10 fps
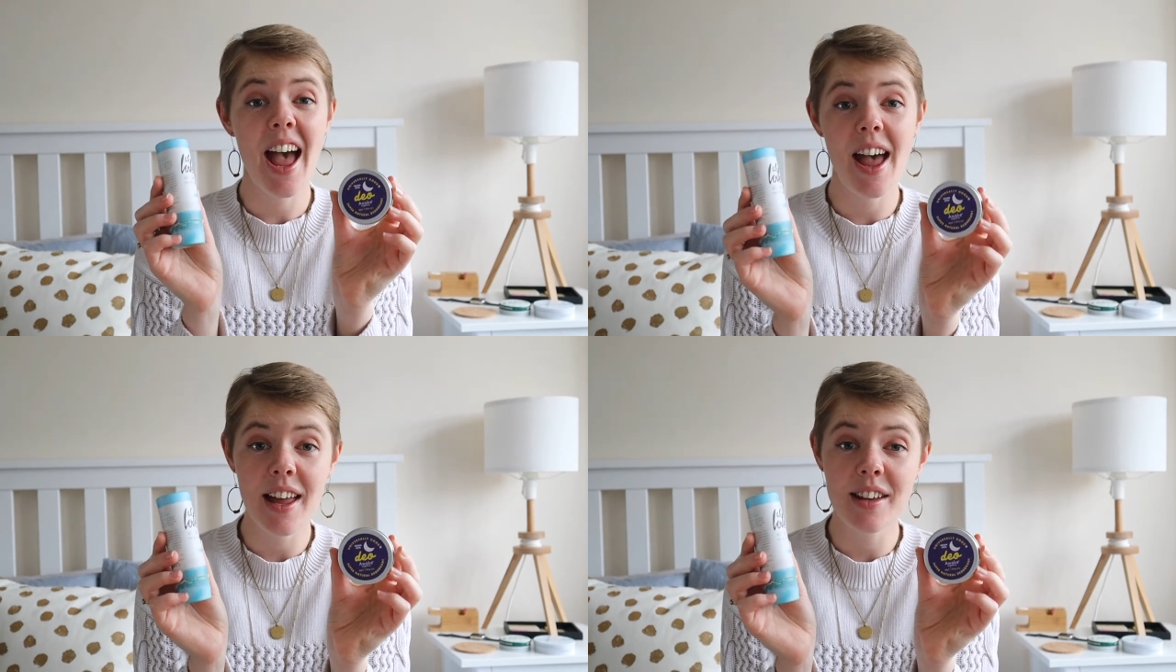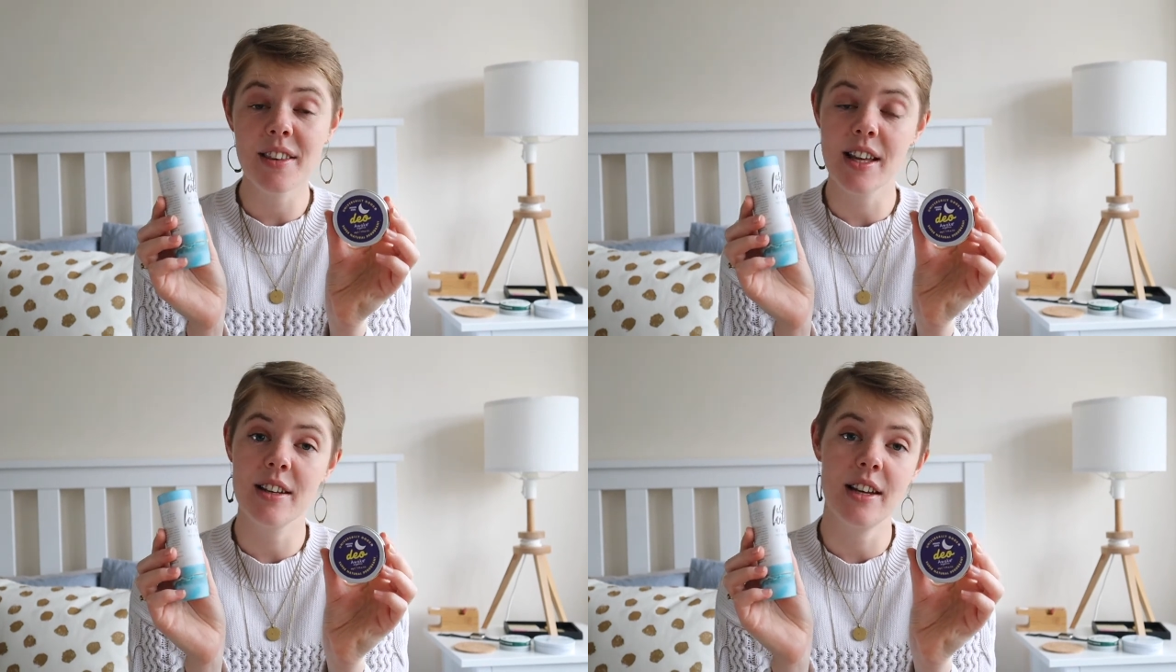
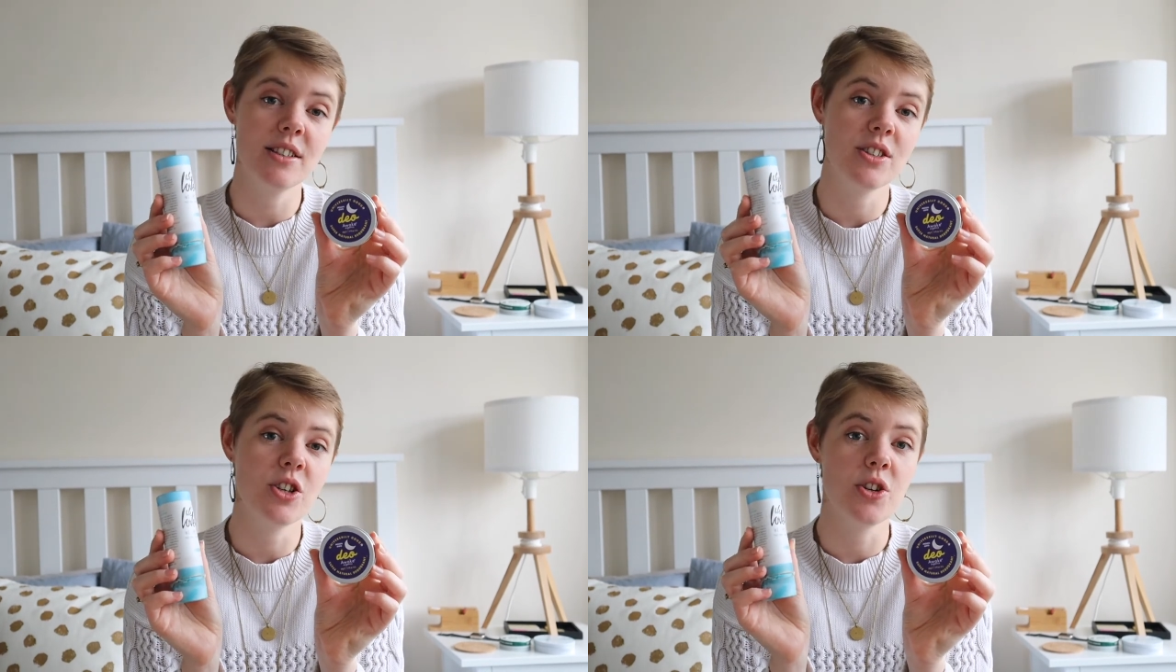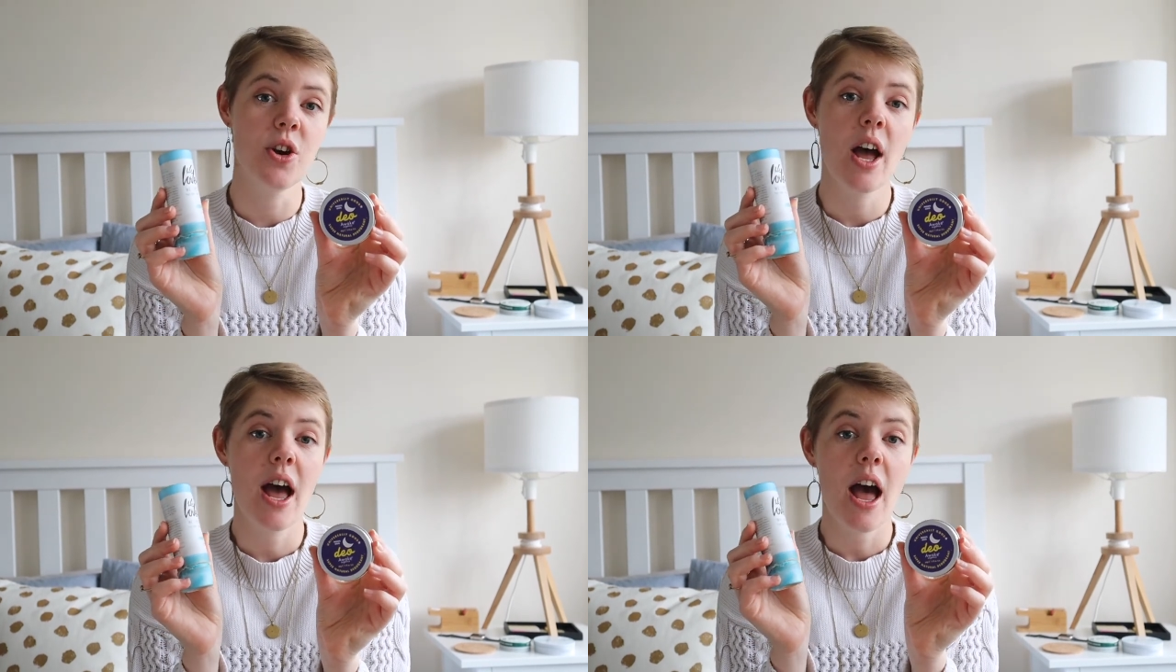and that lets
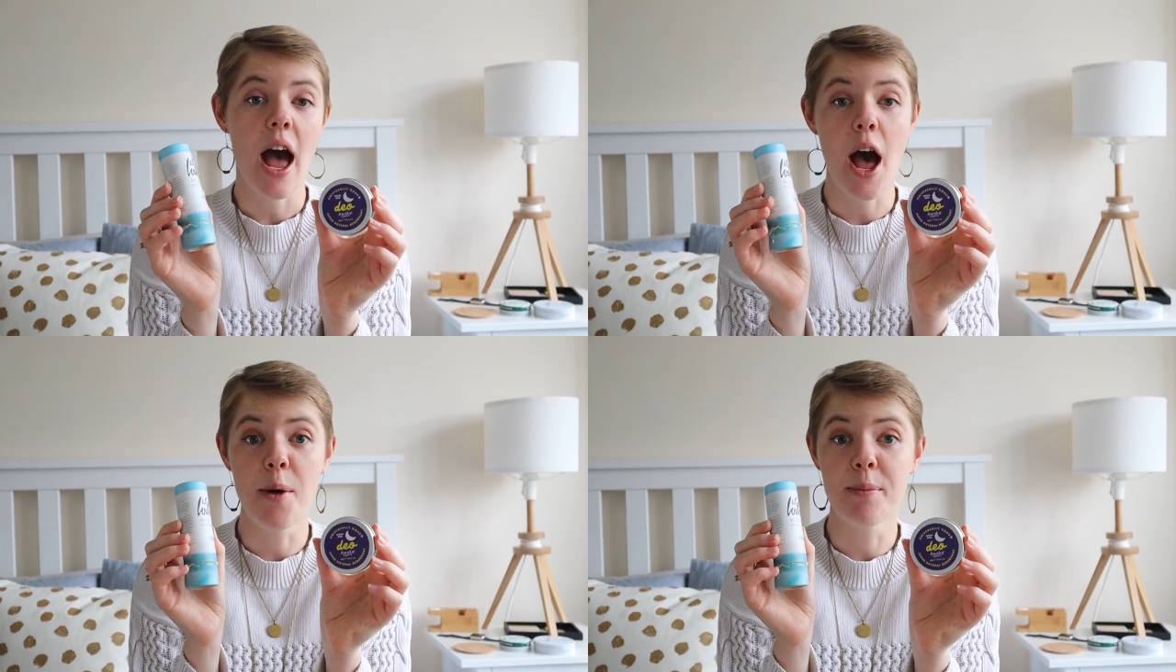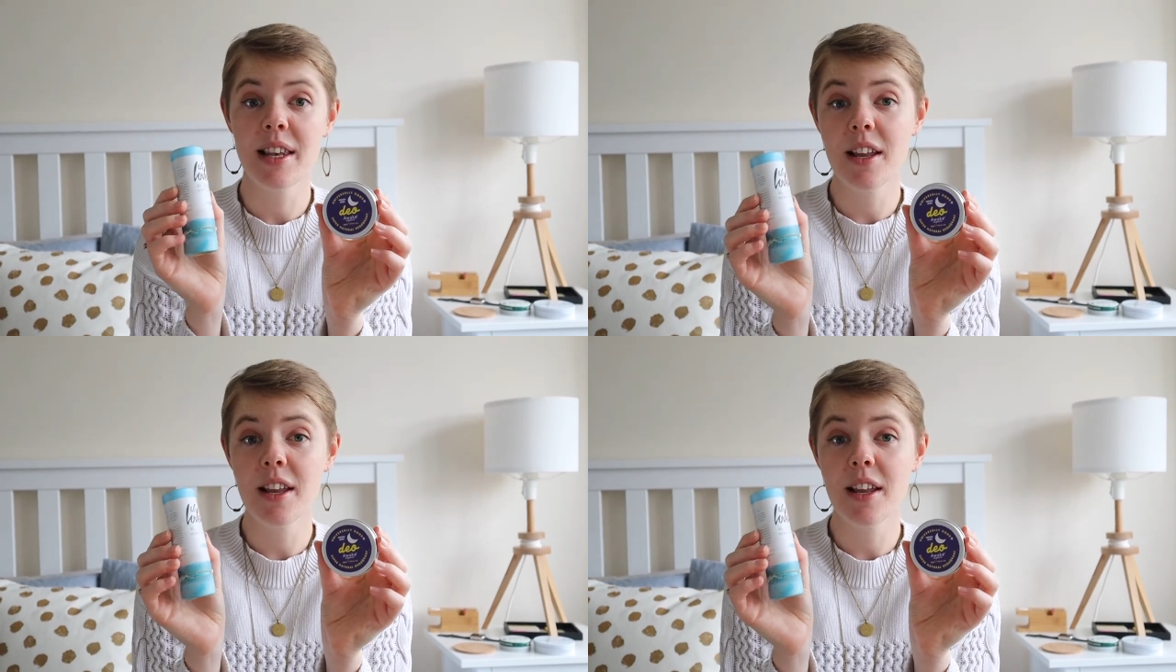you um,